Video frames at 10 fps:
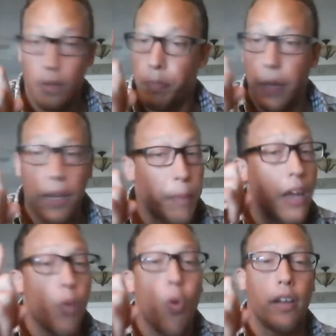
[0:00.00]

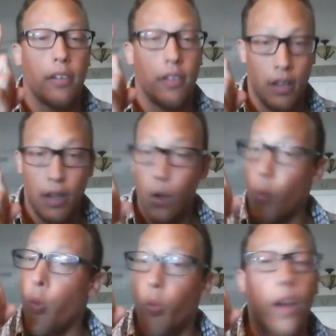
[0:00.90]
Pick one.
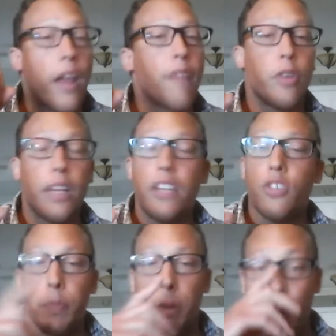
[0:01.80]
Whatever it is
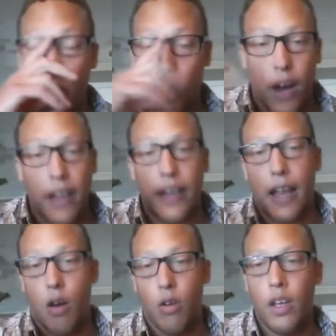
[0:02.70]
you're promoting right
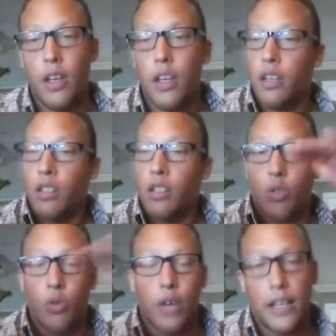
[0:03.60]
now,
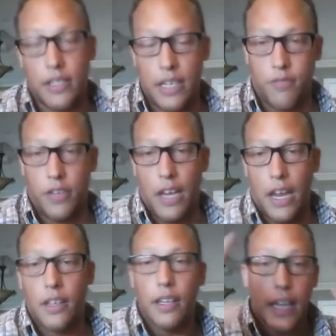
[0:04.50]
do not
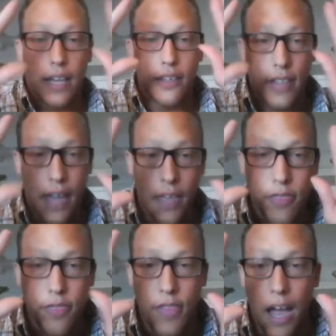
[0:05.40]
deviate. Get
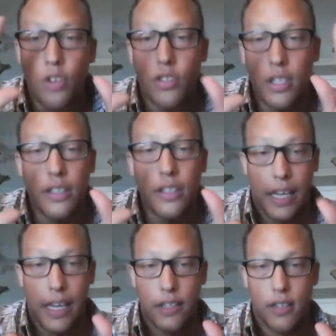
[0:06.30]
10,000
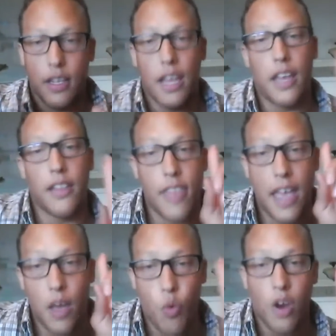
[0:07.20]
leads in
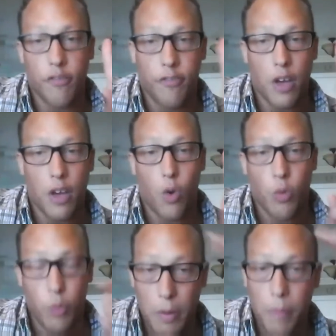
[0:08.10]
that one funnel.
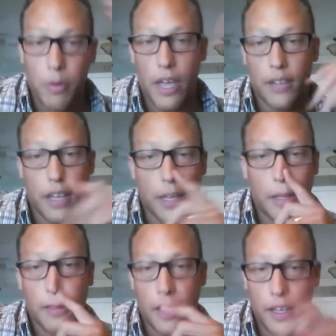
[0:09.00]
Remember that.
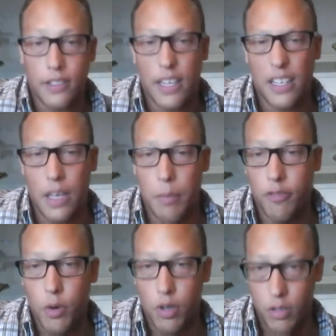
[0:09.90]
I think I said that
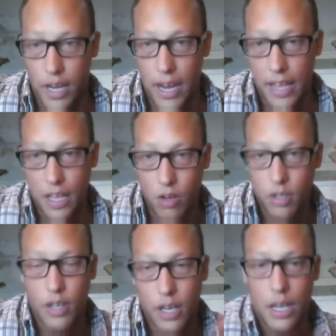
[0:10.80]
before the Hangout
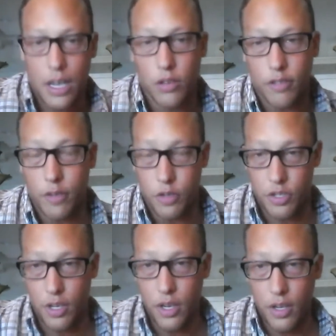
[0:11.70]
cut out the
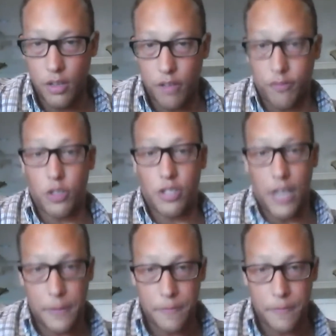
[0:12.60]
first time.